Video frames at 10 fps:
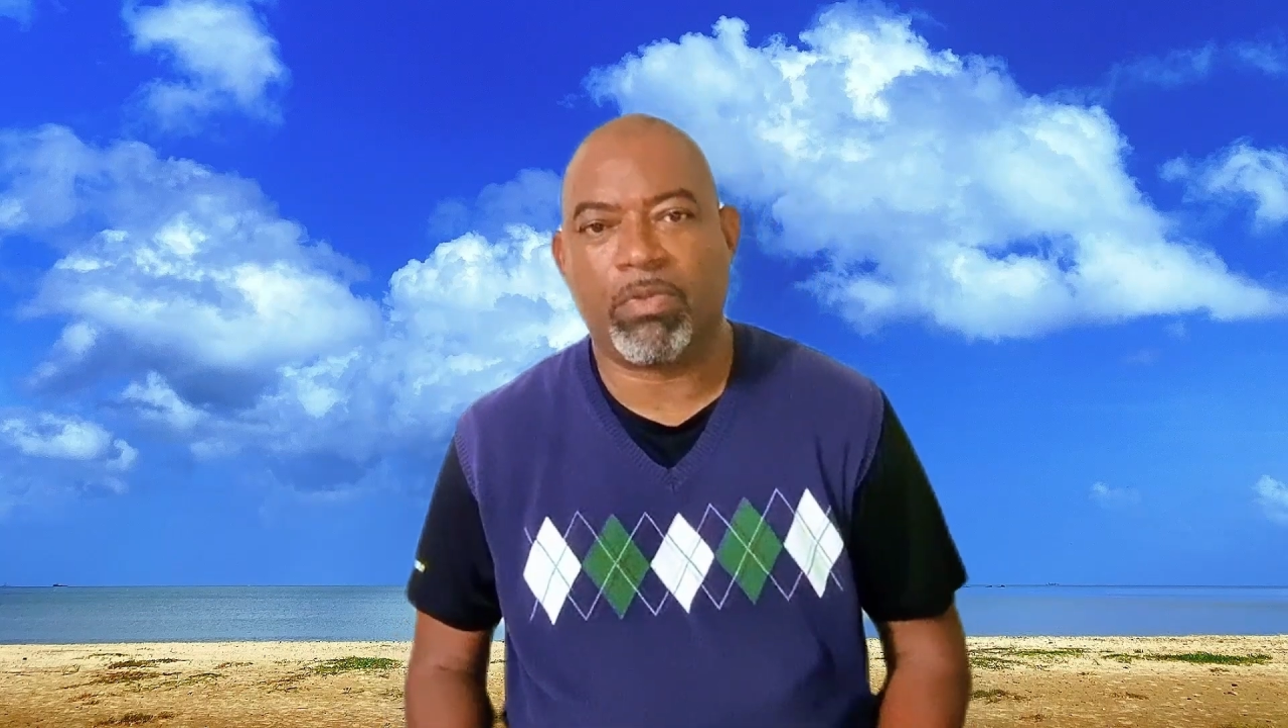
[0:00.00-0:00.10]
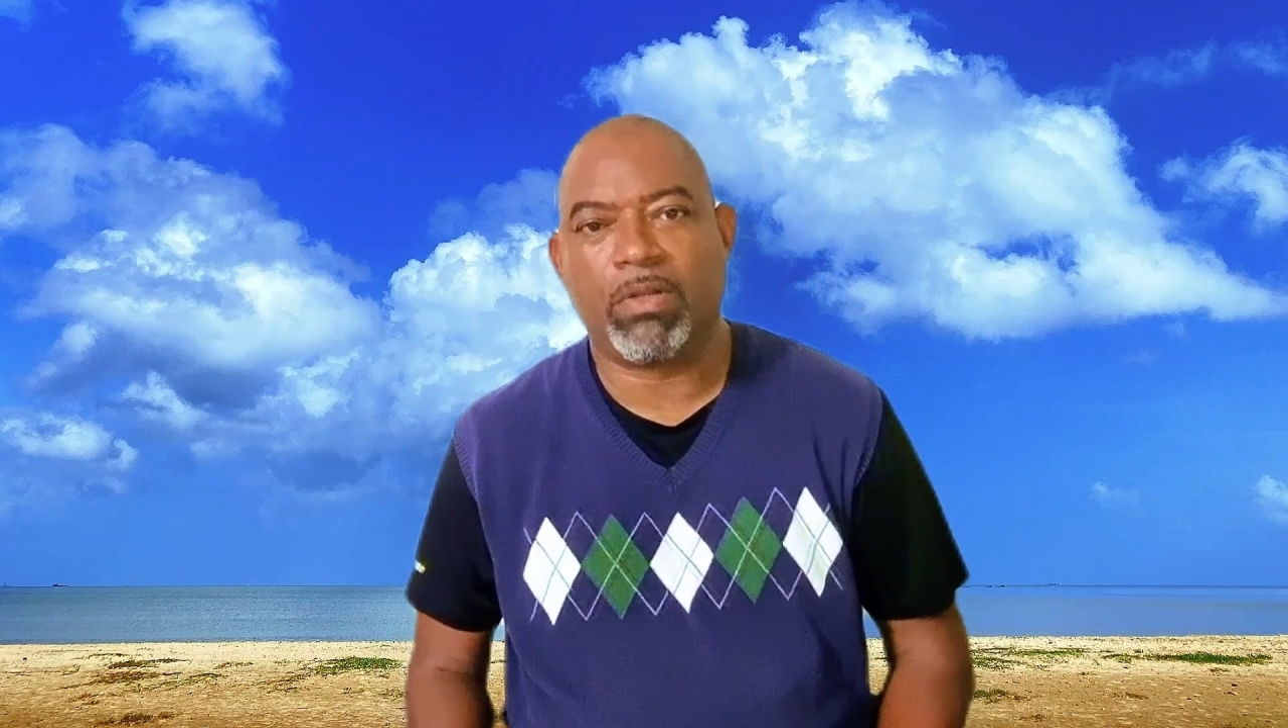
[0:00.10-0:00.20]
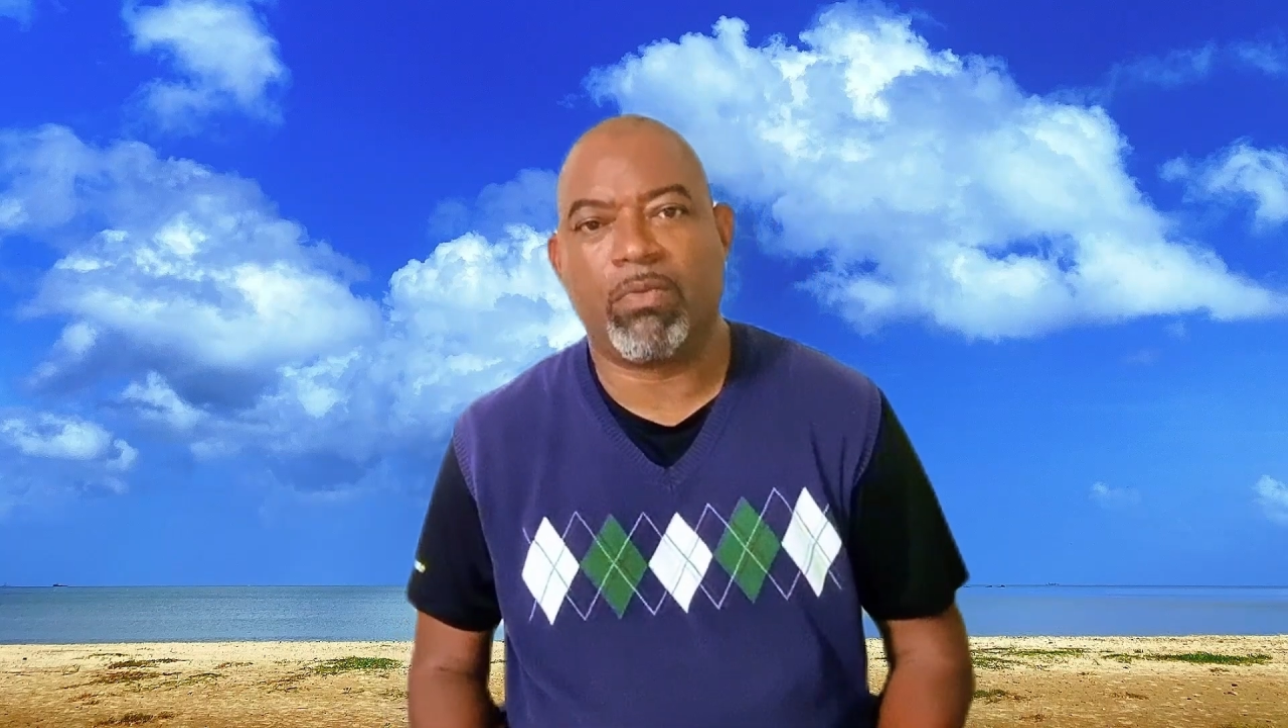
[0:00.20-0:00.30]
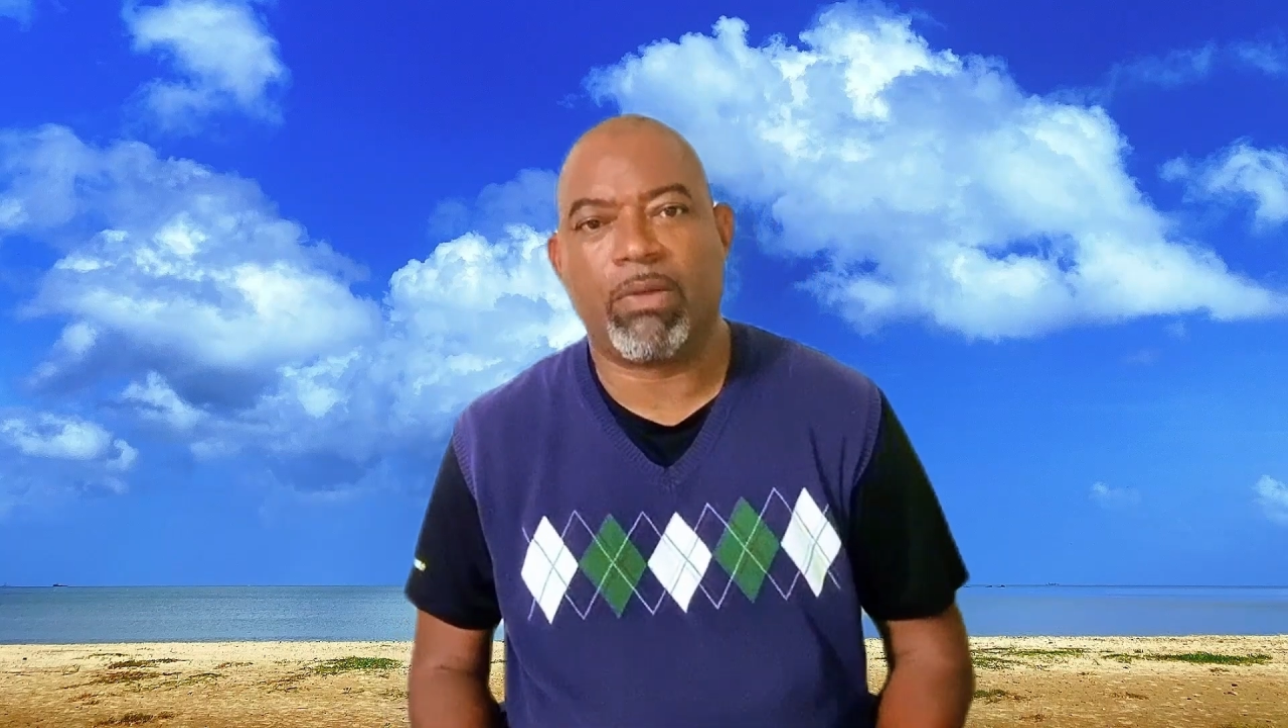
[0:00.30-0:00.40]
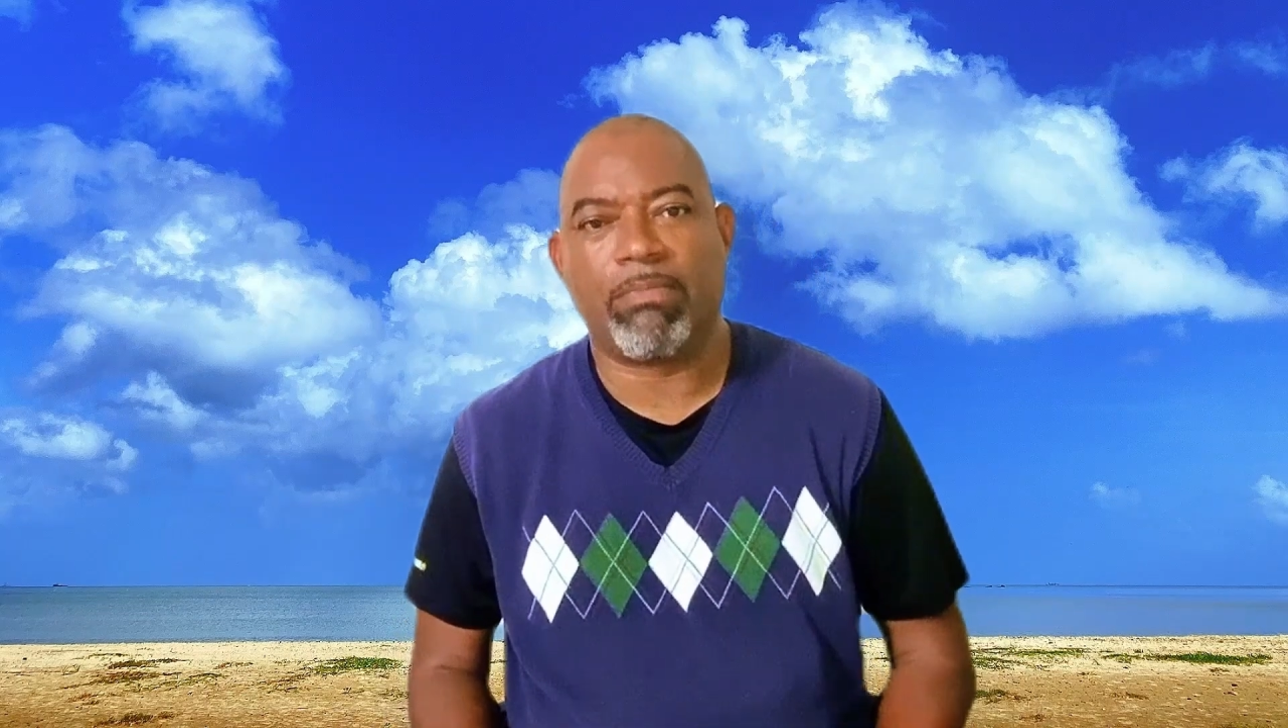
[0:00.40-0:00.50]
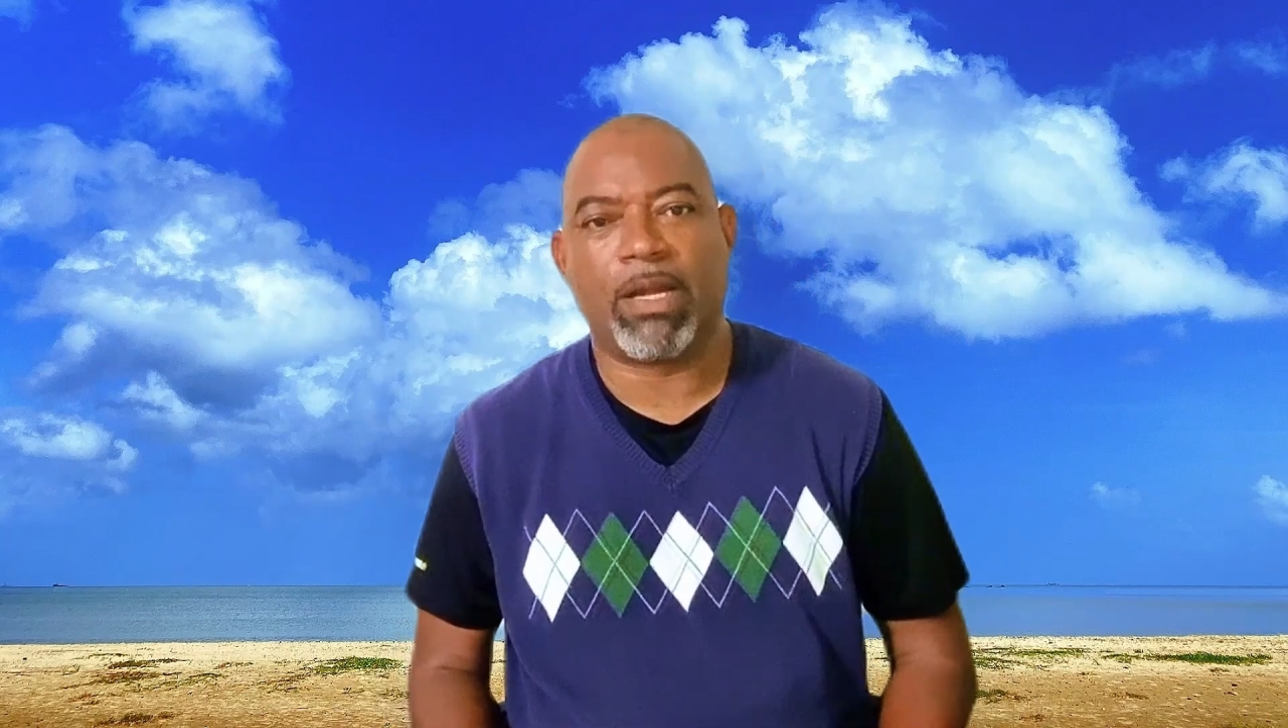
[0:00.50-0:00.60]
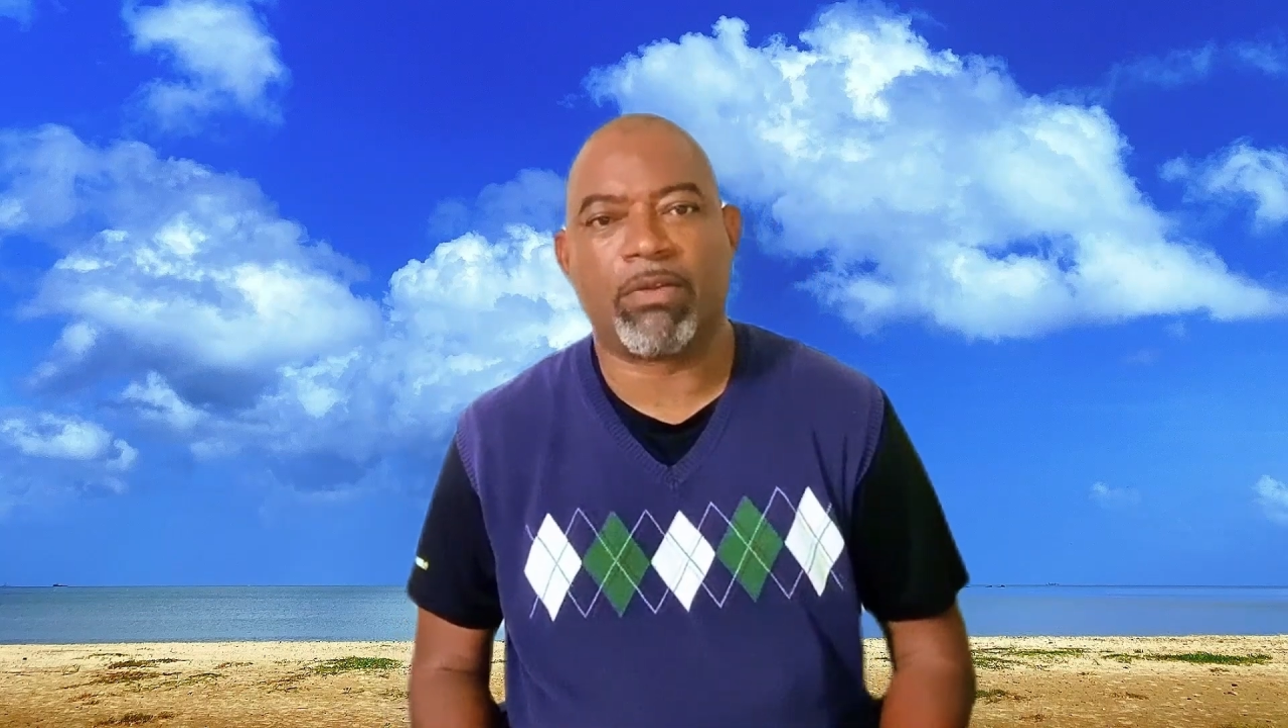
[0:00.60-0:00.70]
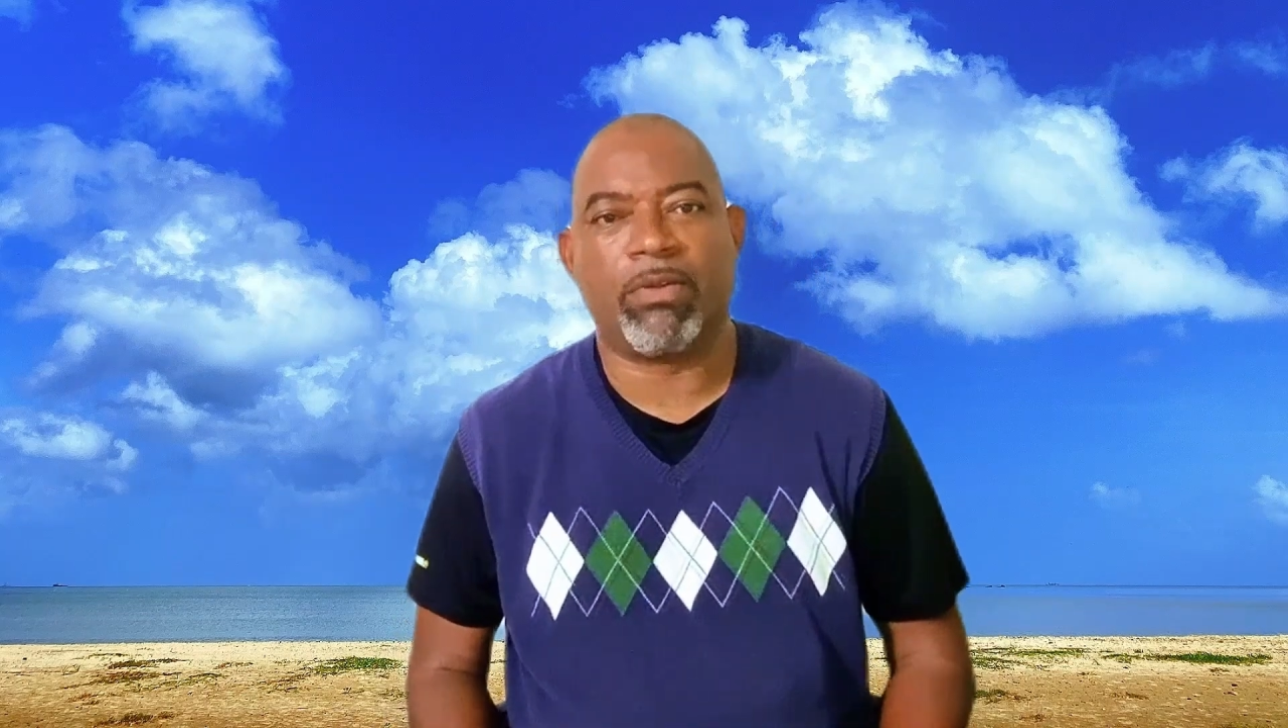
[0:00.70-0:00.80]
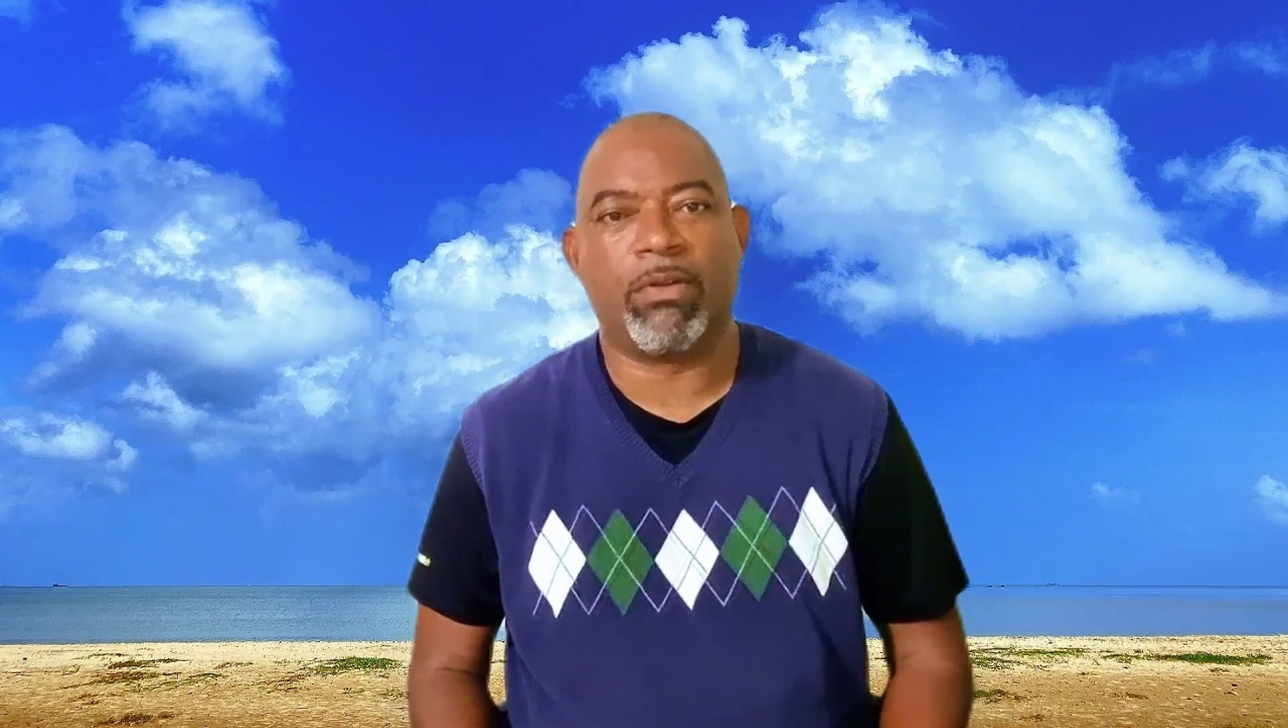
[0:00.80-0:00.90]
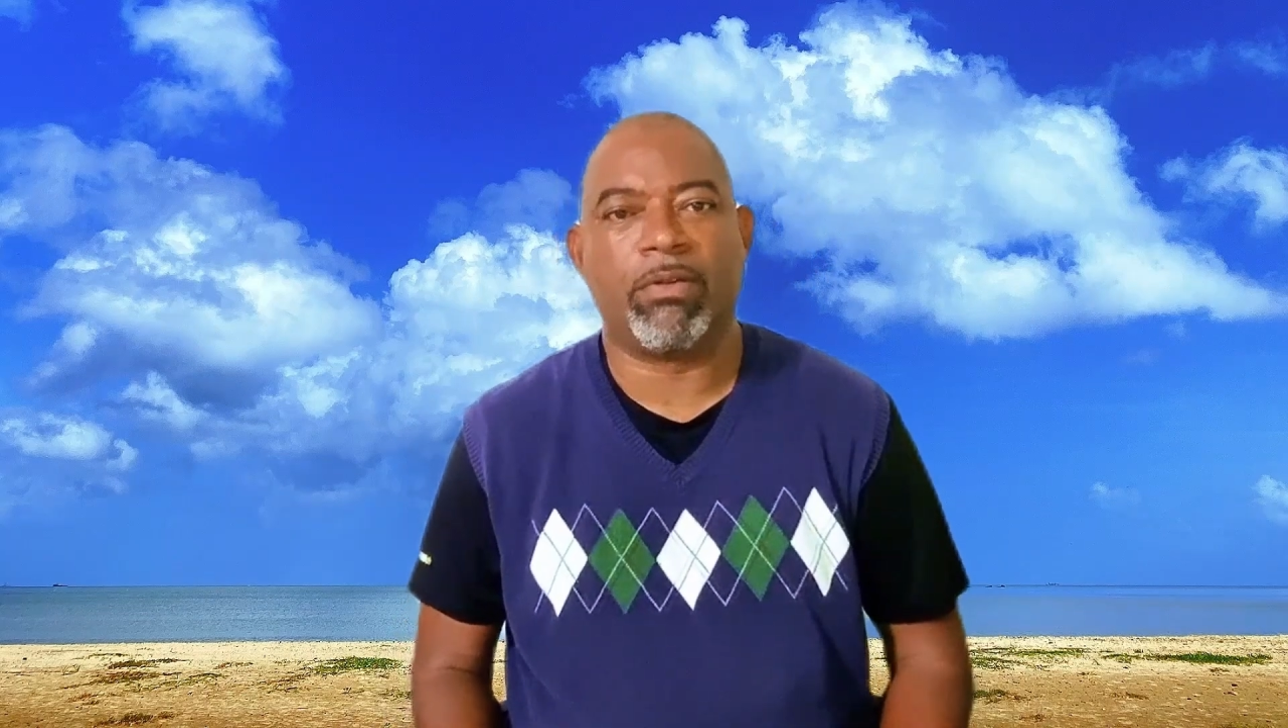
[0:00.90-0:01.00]
quick
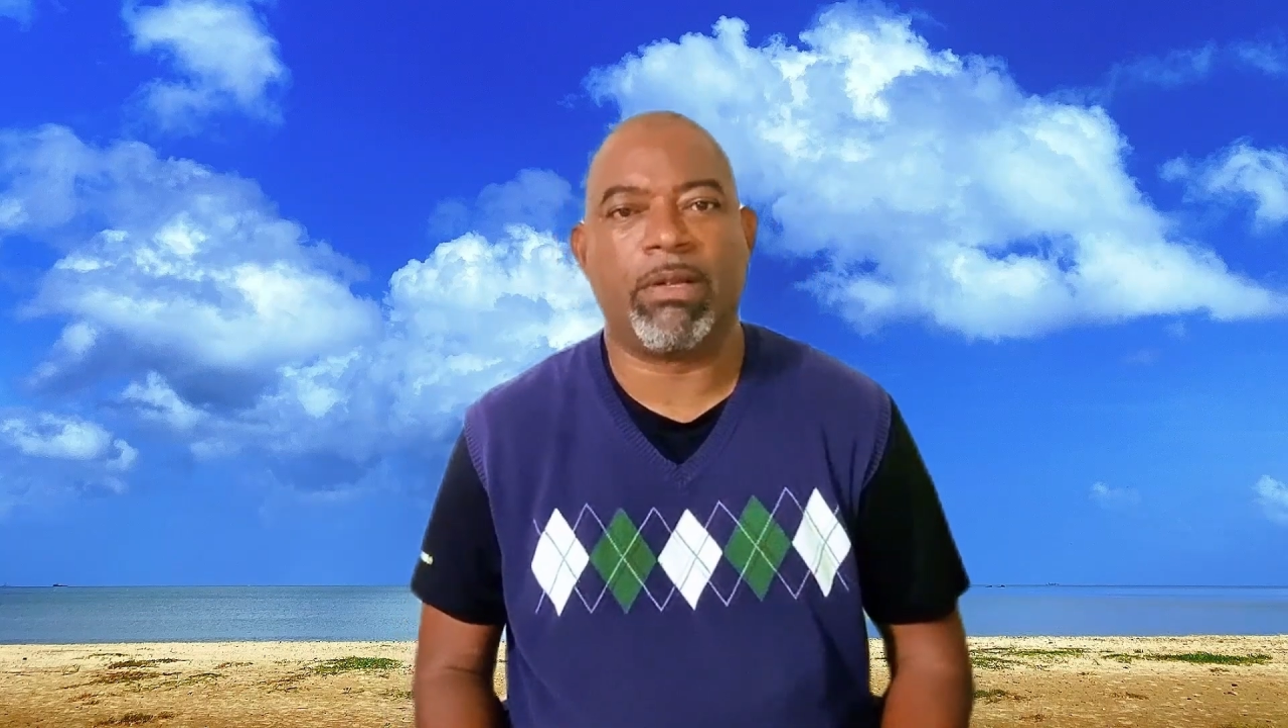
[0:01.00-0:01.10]
background,